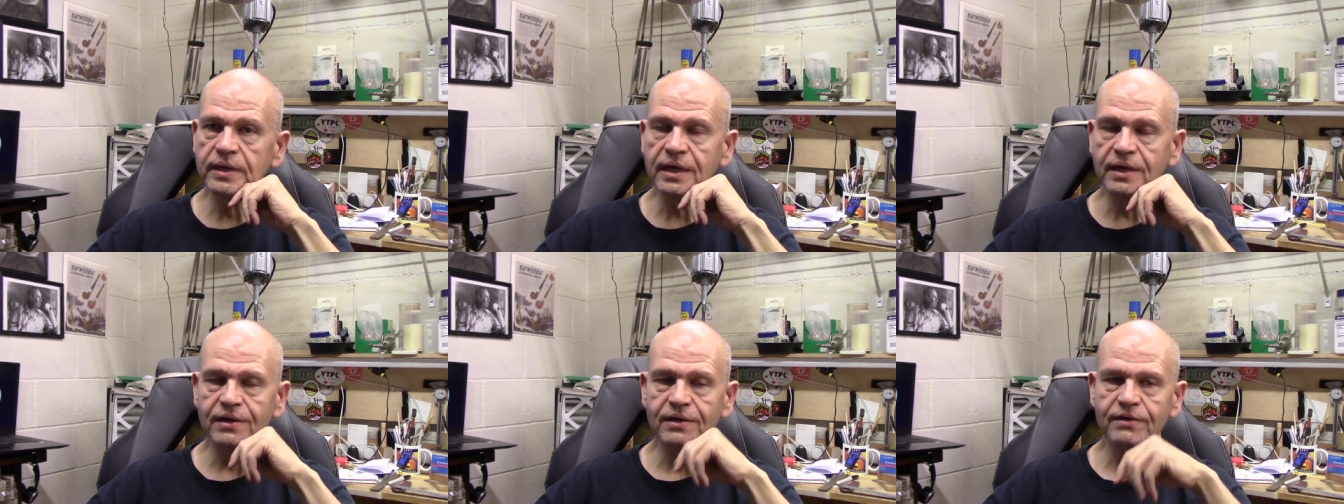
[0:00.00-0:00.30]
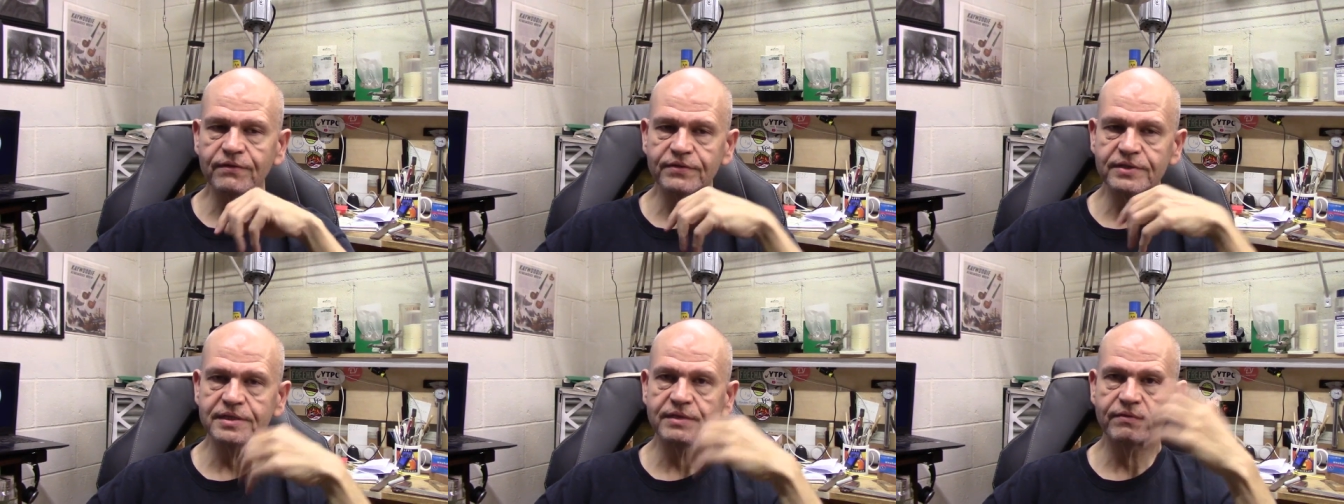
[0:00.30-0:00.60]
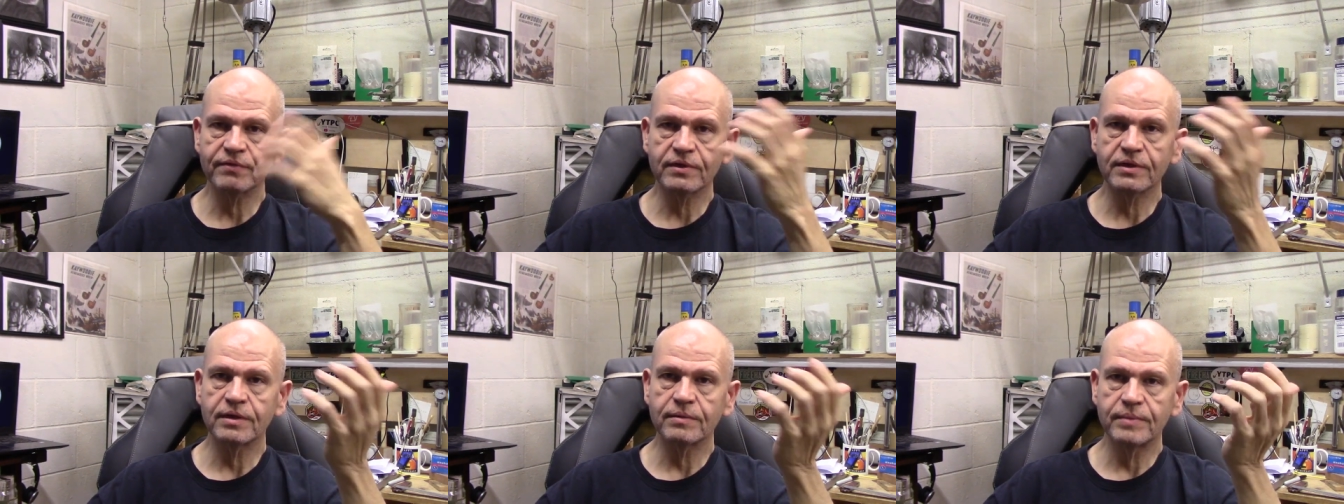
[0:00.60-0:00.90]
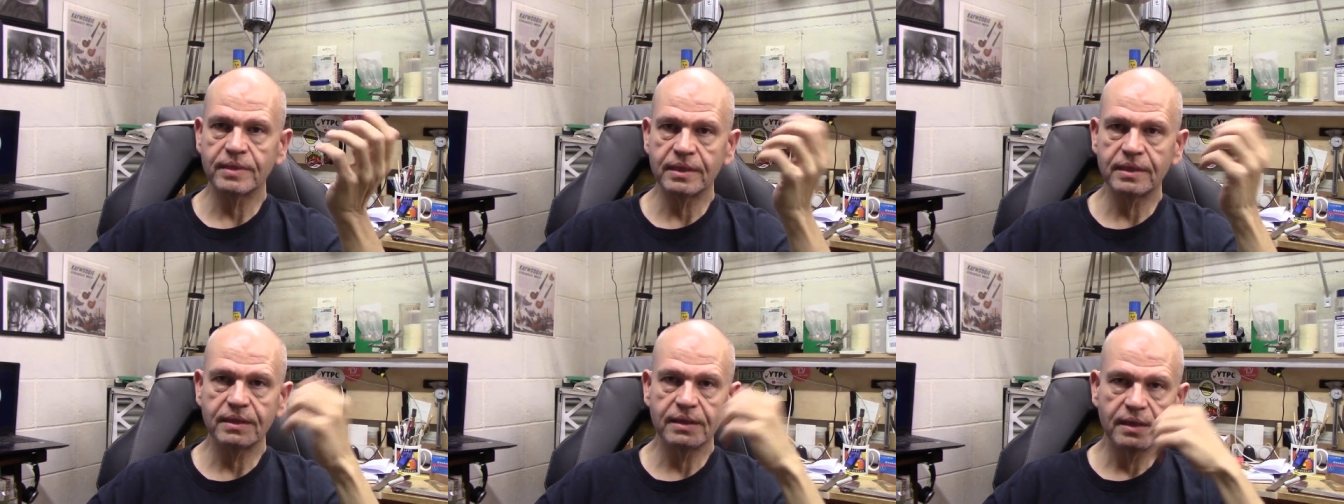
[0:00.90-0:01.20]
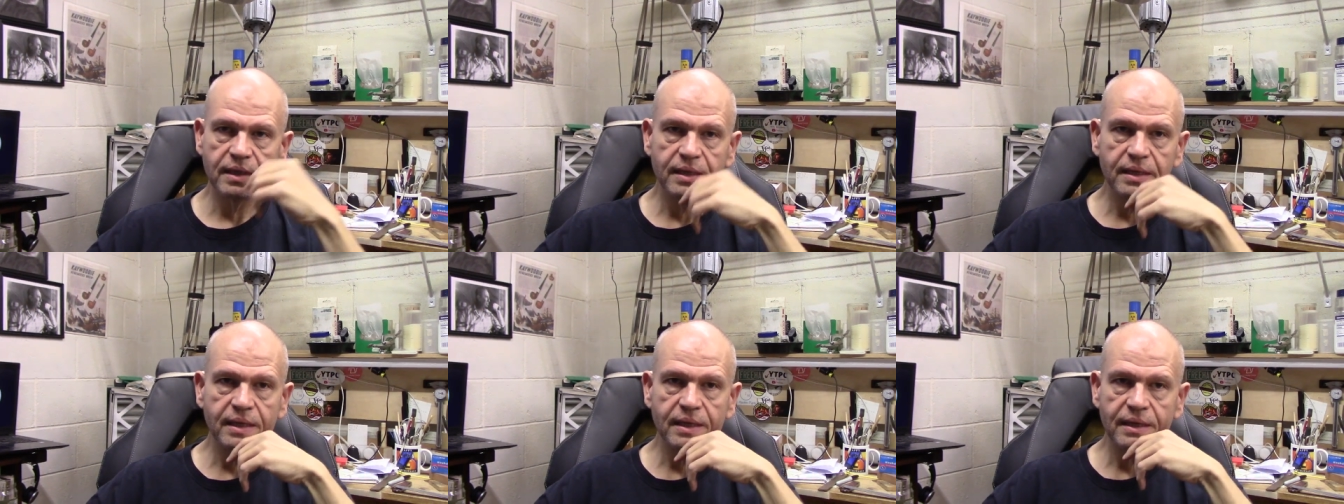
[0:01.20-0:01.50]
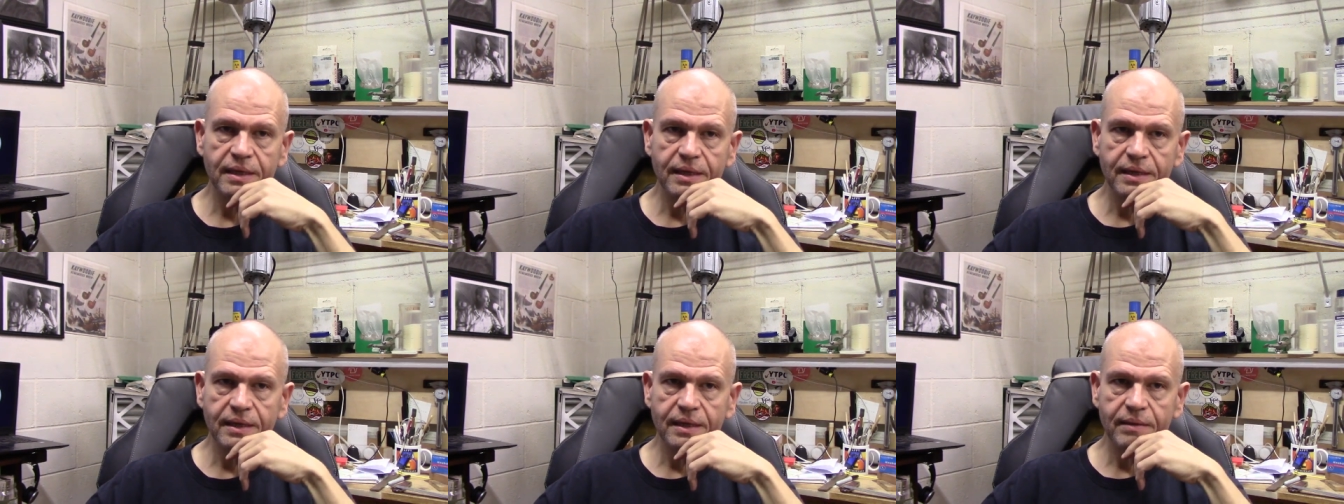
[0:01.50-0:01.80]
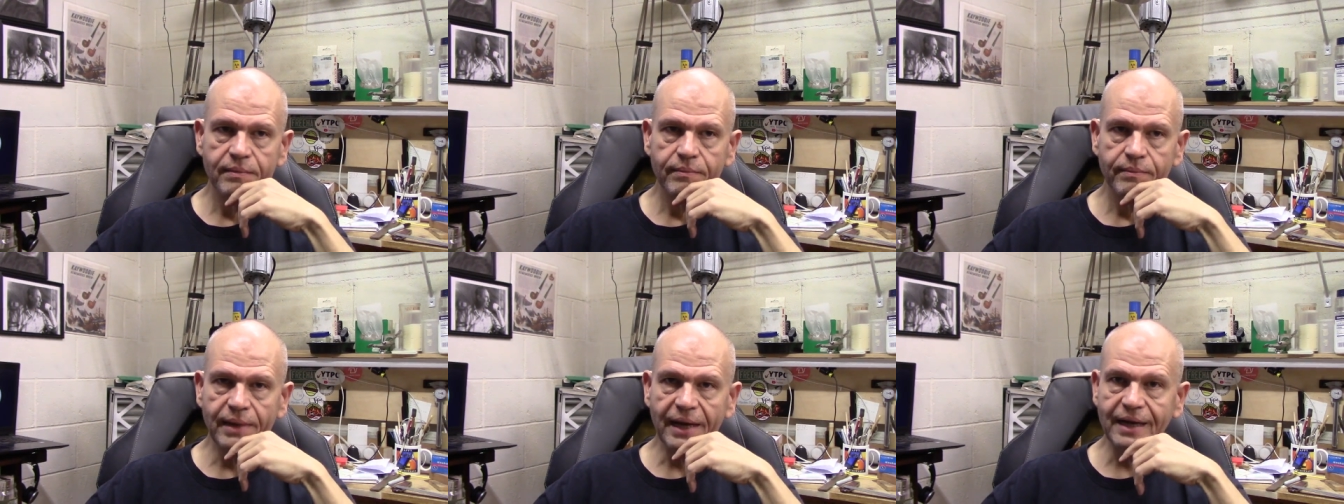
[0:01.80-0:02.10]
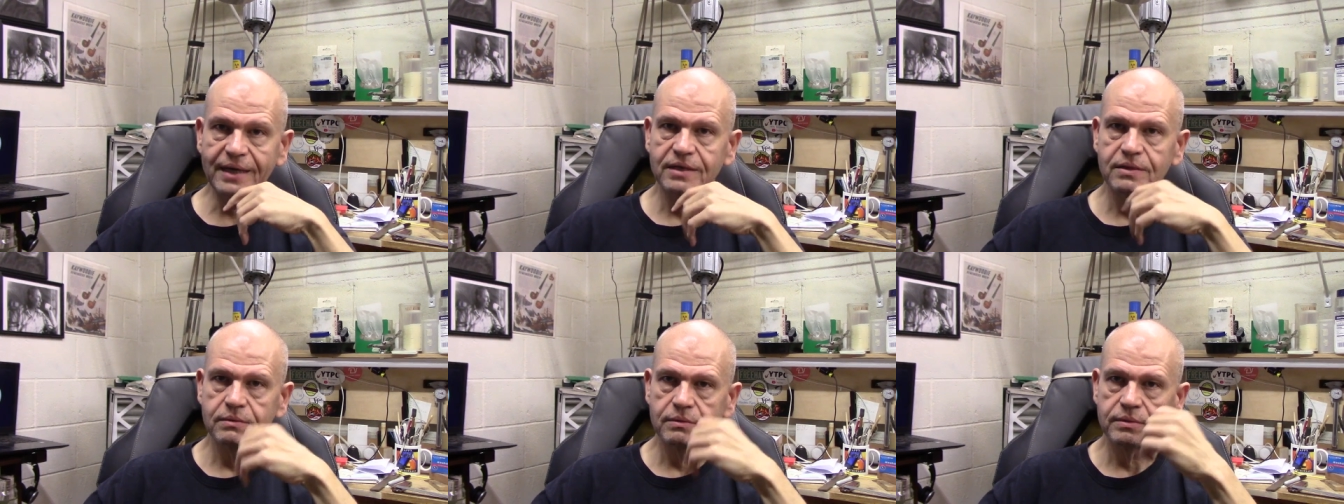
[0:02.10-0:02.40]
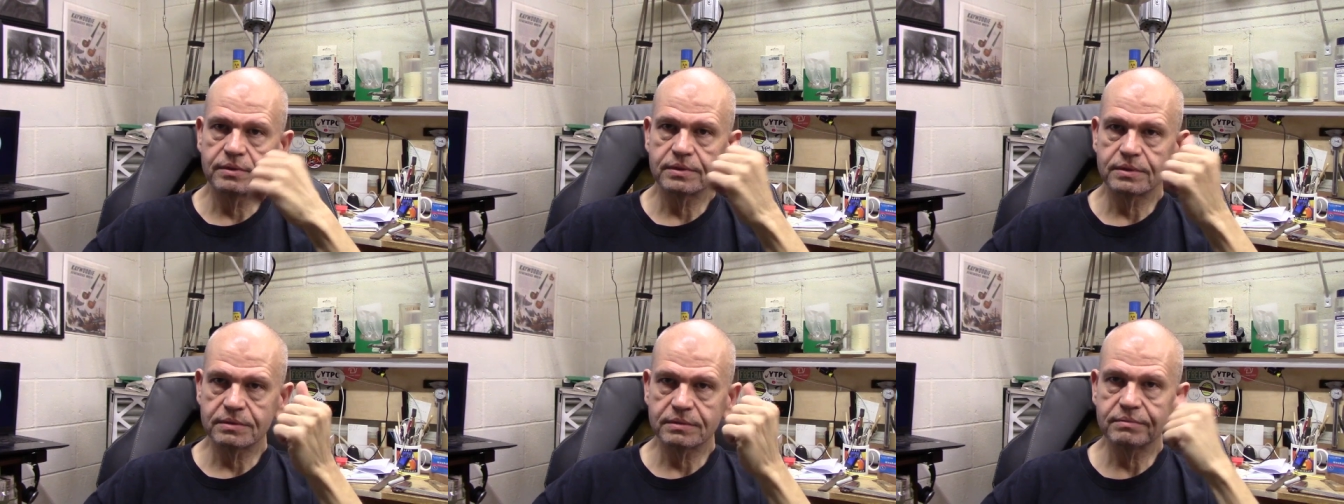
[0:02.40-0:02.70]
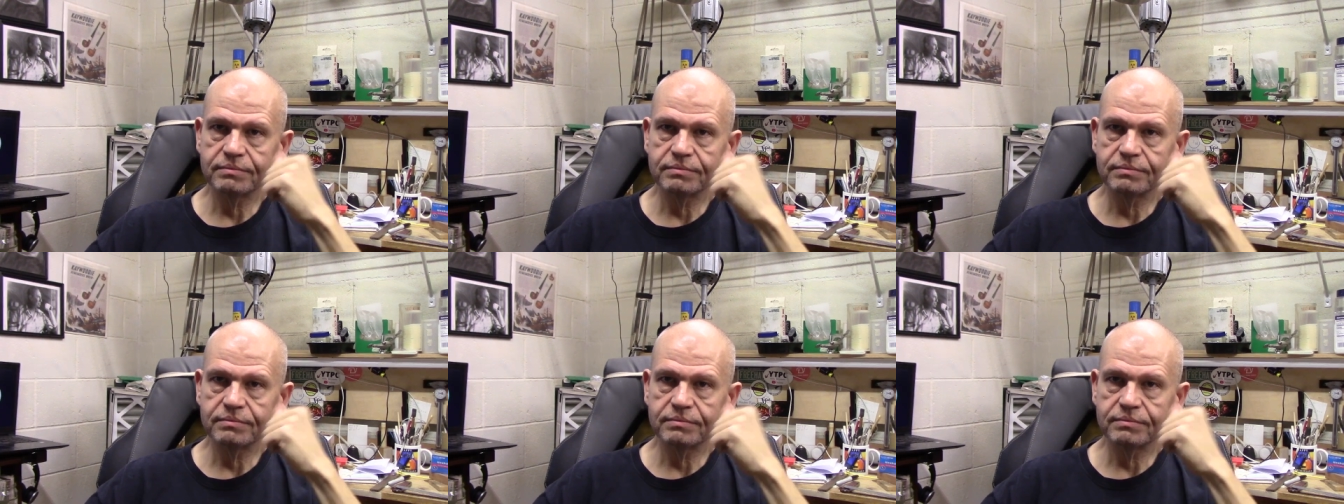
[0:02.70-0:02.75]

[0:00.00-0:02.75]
I don't know if he's ever going to be back to his,